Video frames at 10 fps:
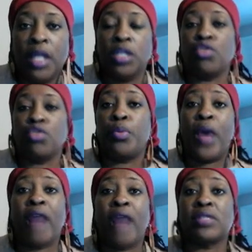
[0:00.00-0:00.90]
The triple
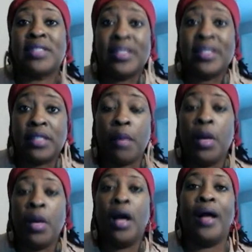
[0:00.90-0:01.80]
arrow system
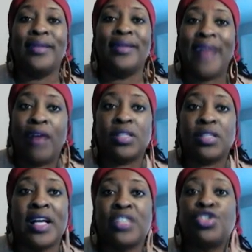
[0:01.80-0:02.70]
allows
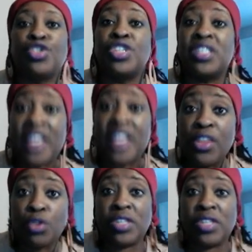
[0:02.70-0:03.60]
us to see
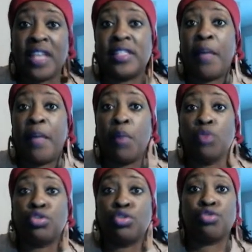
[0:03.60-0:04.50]
those things that
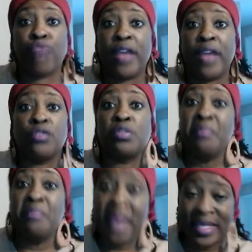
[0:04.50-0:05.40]
most traders
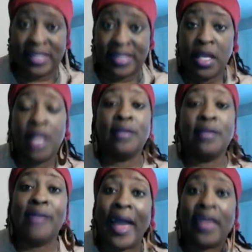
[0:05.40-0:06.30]
miss,
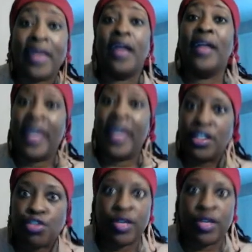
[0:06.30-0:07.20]
like
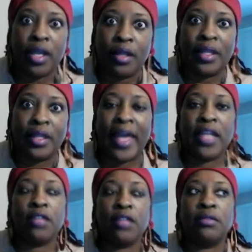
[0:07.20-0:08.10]
entry, like
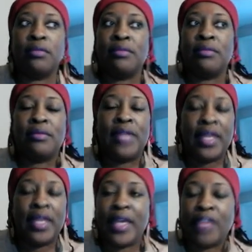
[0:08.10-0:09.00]

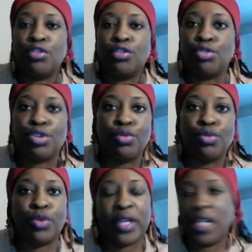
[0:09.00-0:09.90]
getting in too
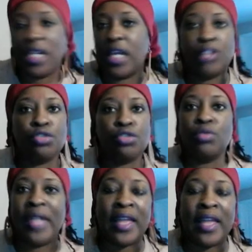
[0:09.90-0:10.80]
soon or getting in too
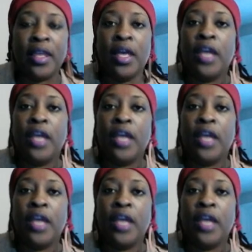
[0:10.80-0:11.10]
late.